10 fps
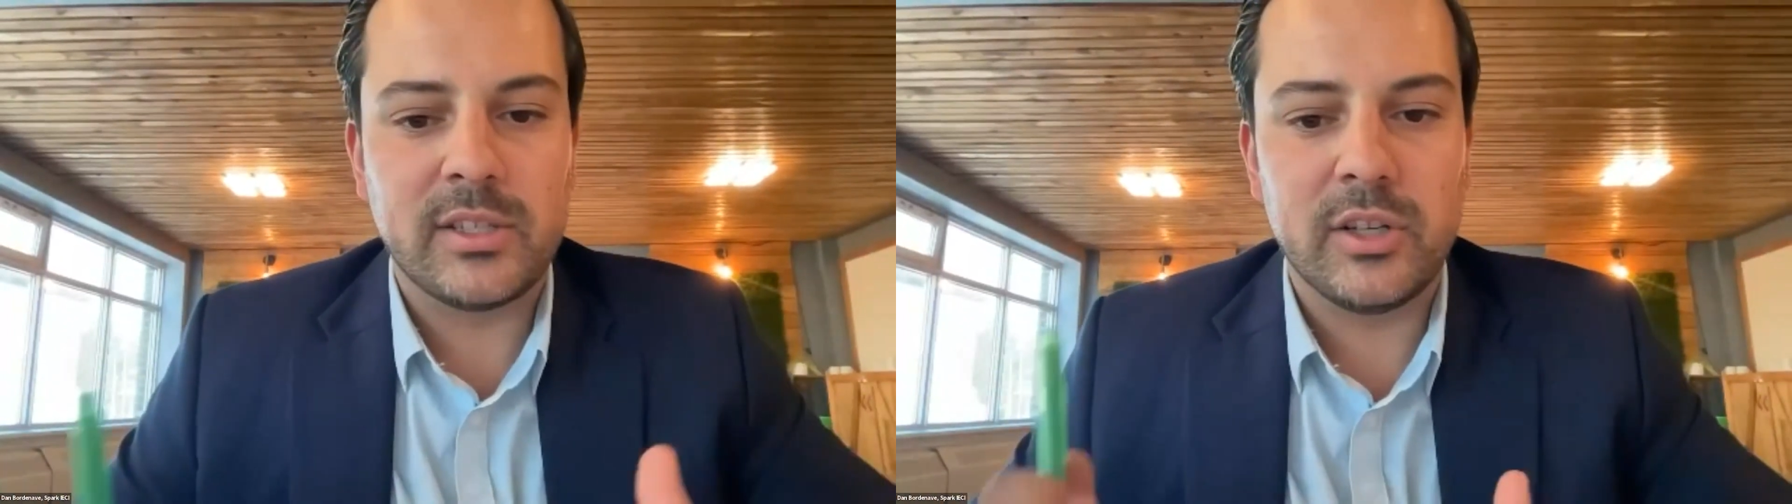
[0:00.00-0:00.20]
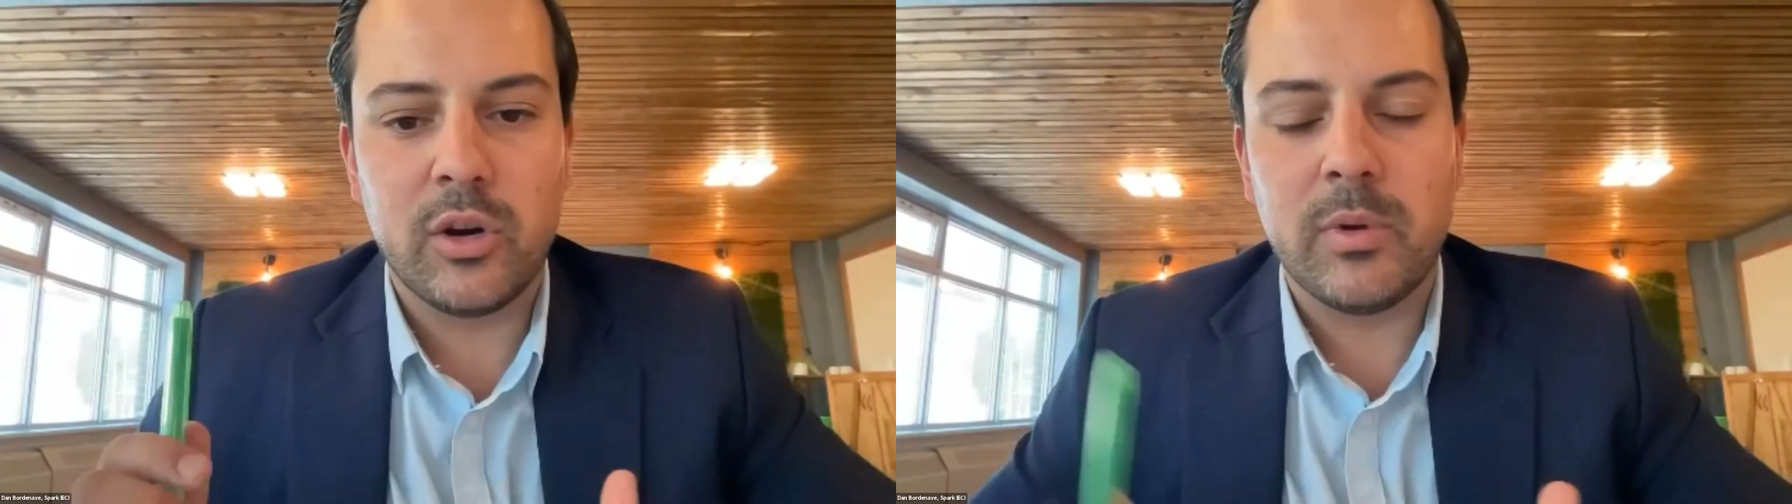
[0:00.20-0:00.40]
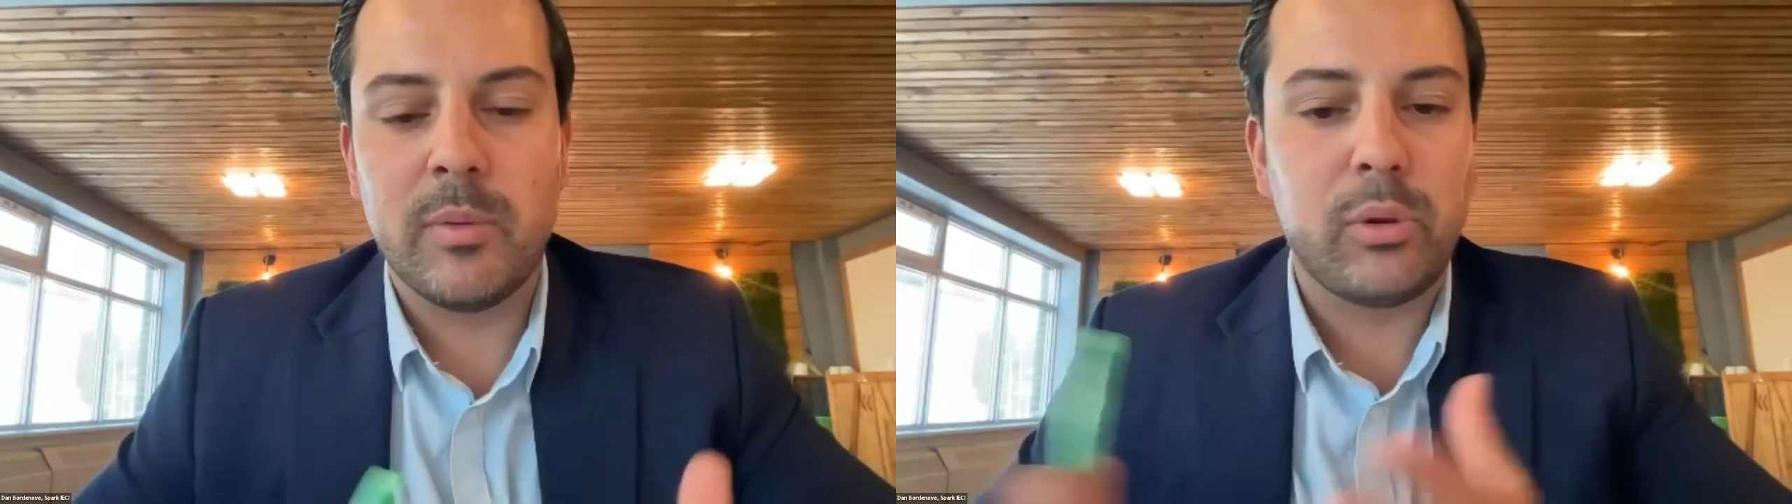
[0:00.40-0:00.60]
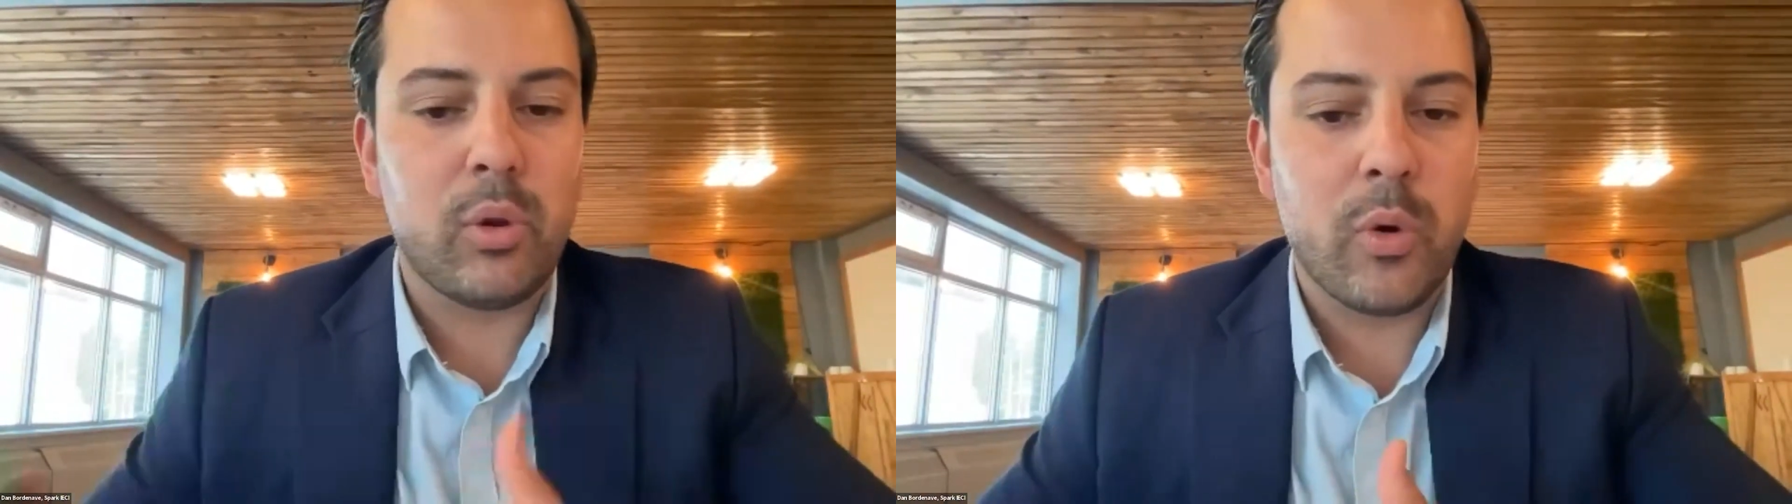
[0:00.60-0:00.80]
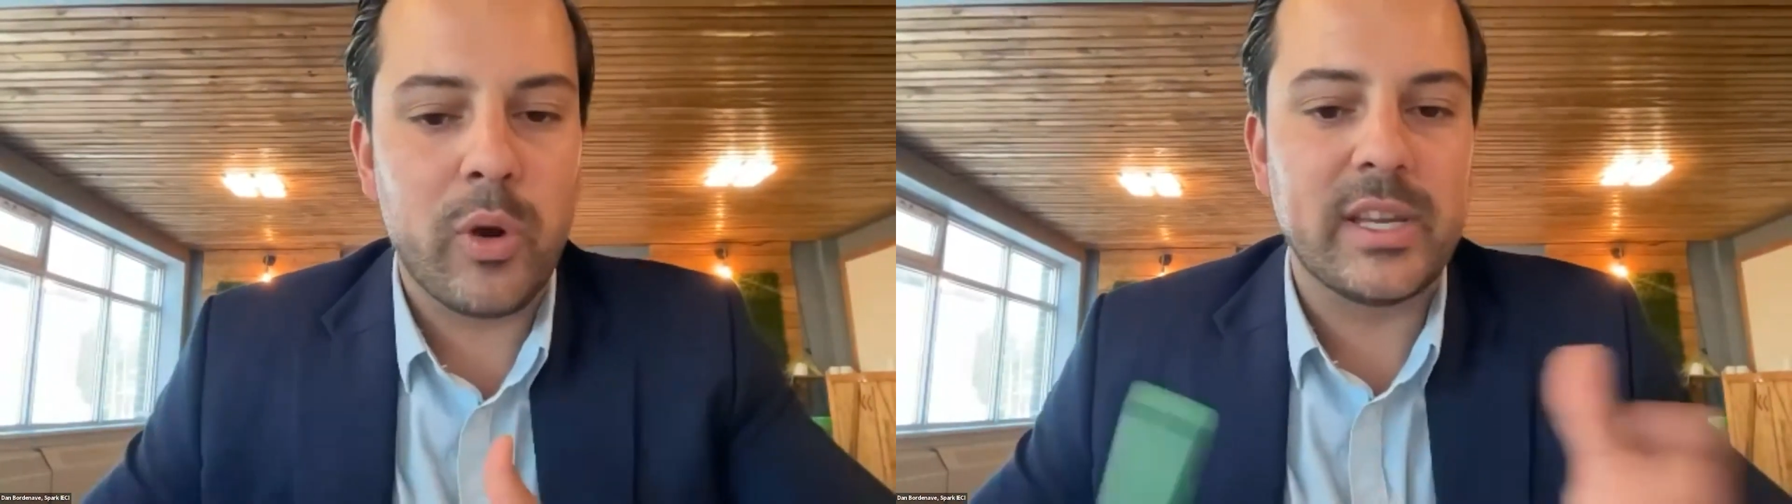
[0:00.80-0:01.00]

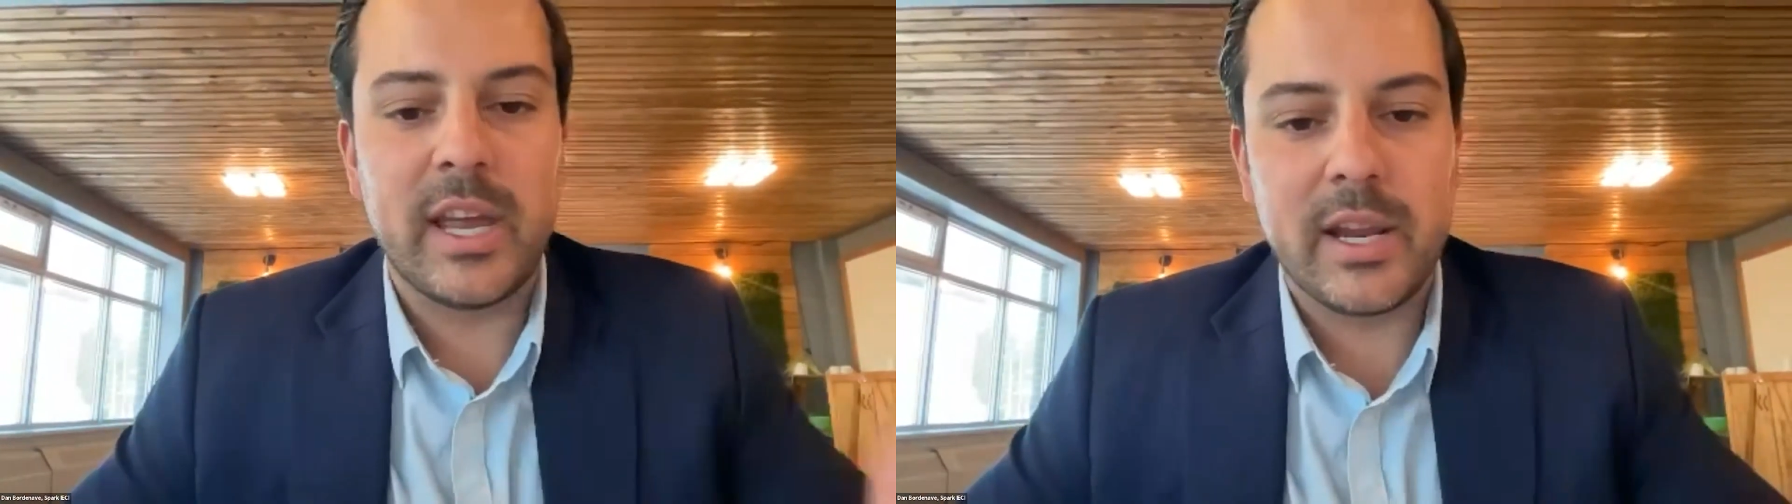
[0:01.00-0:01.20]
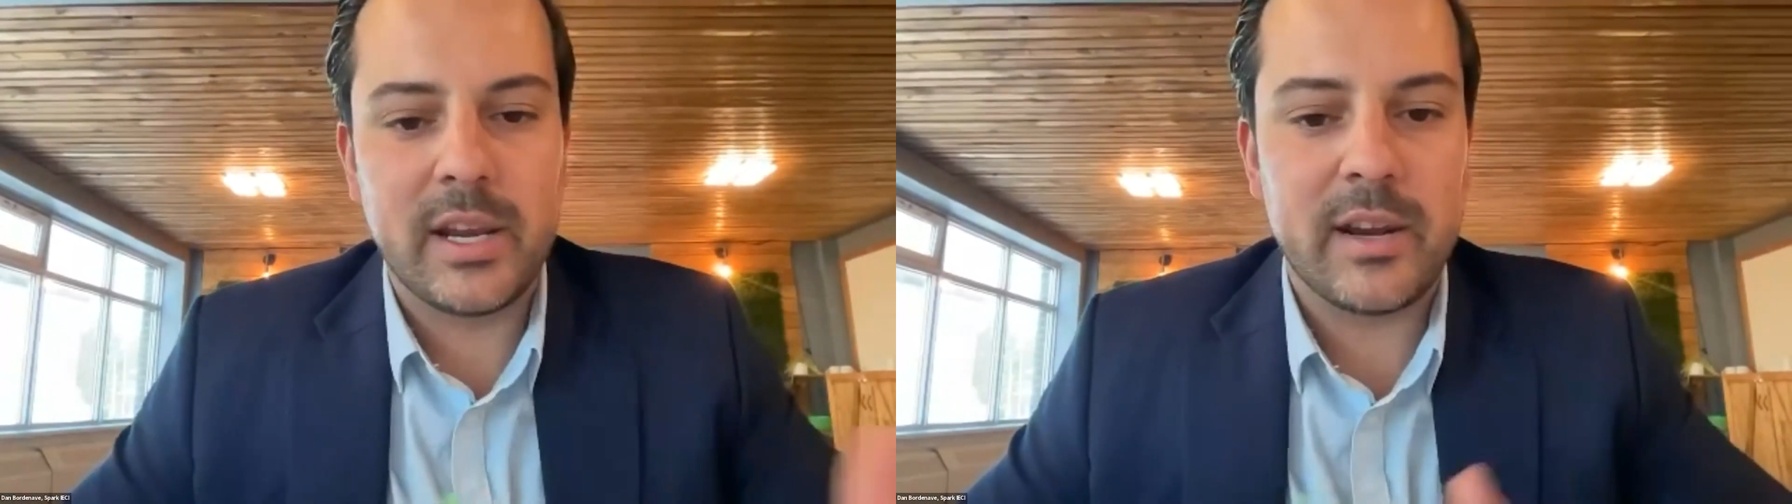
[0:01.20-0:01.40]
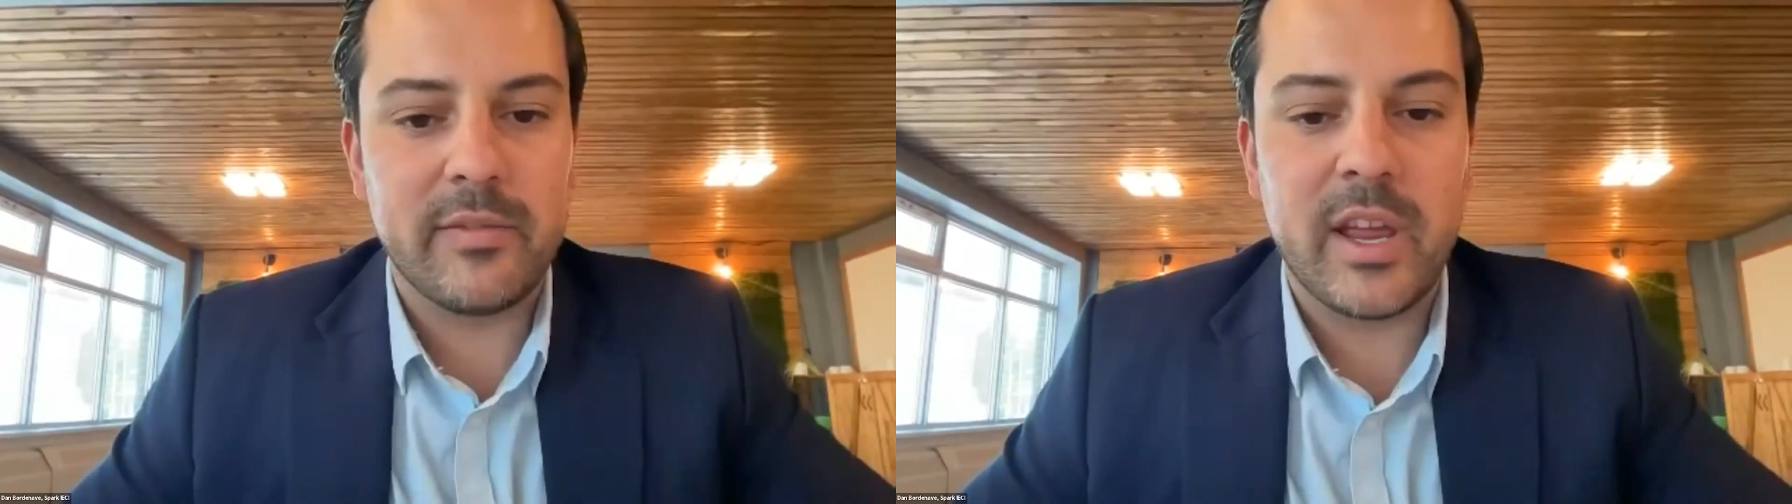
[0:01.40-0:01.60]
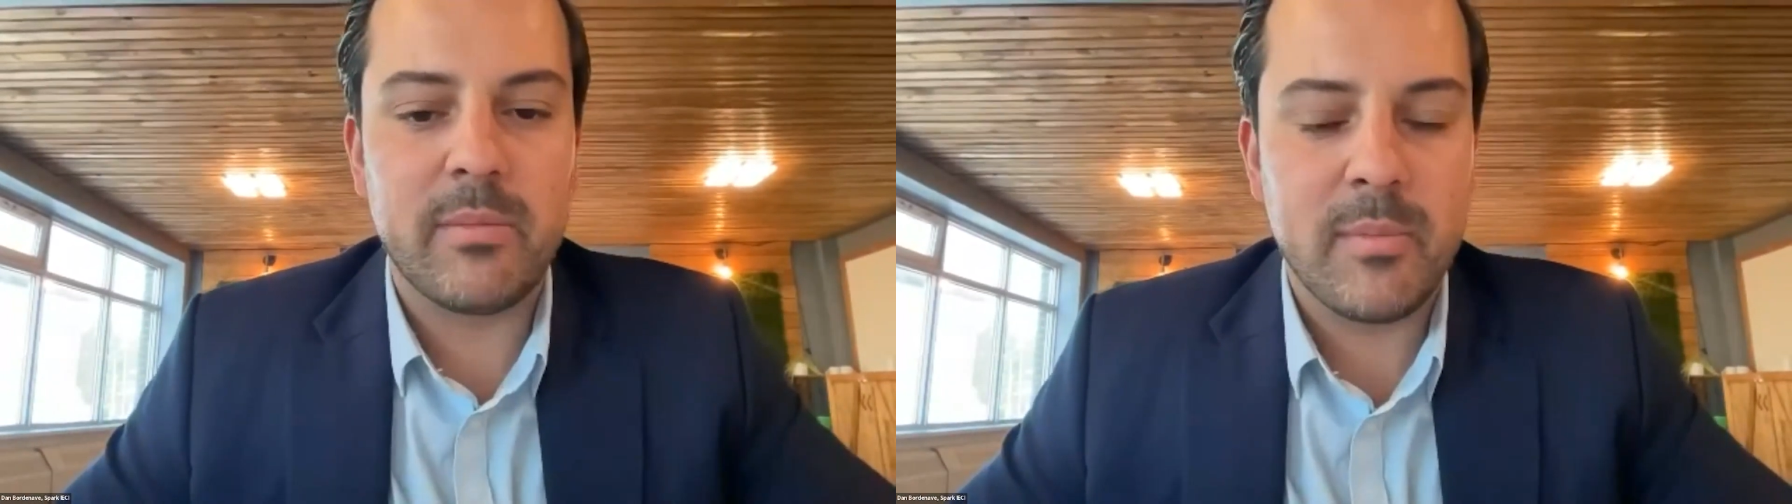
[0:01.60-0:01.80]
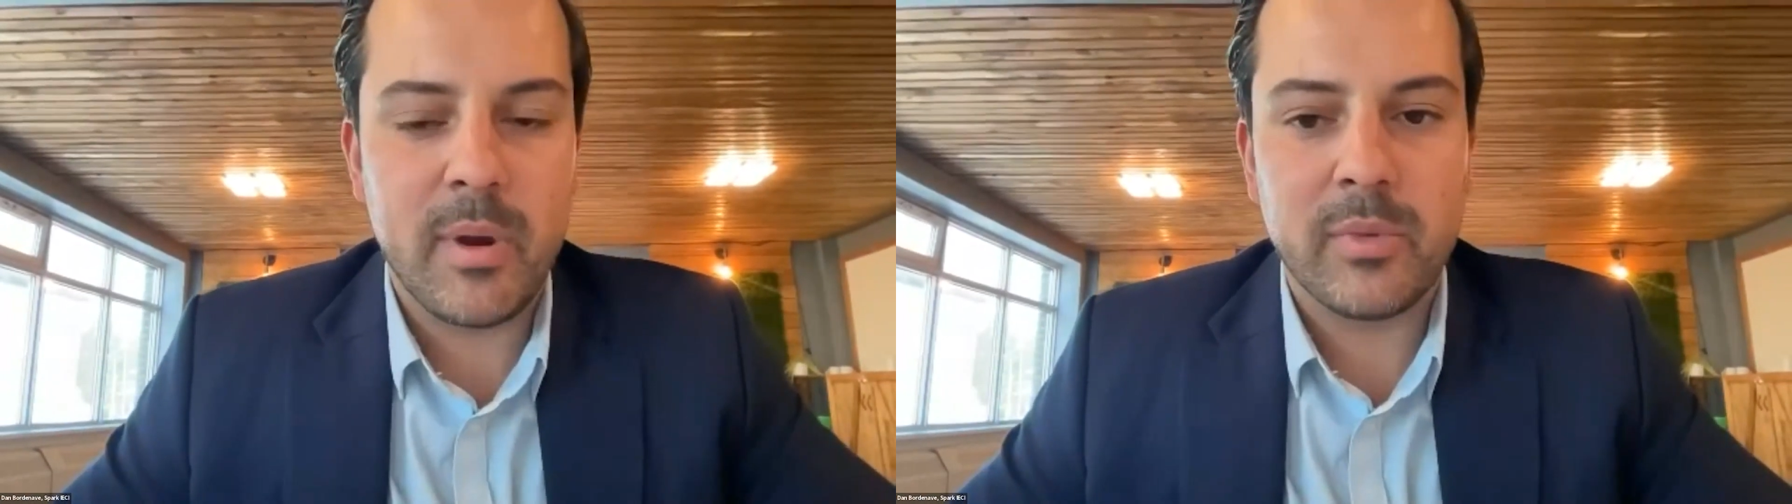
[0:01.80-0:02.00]
employees and
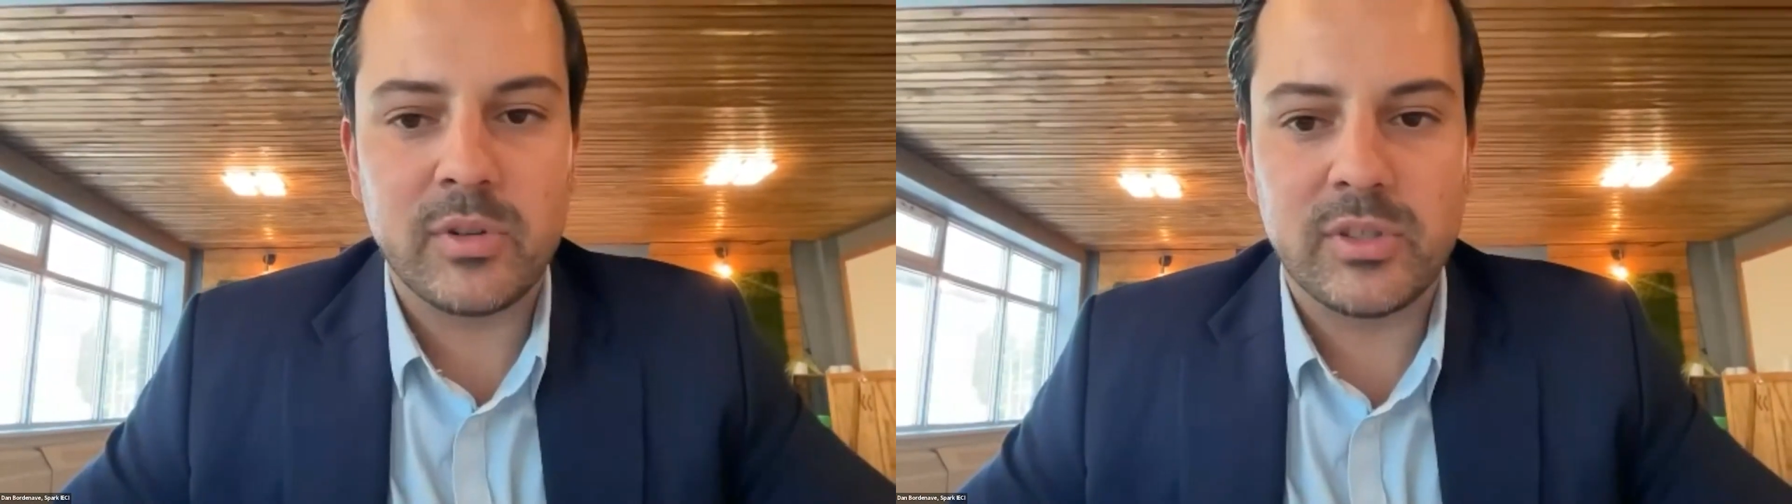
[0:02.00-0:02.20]
family members,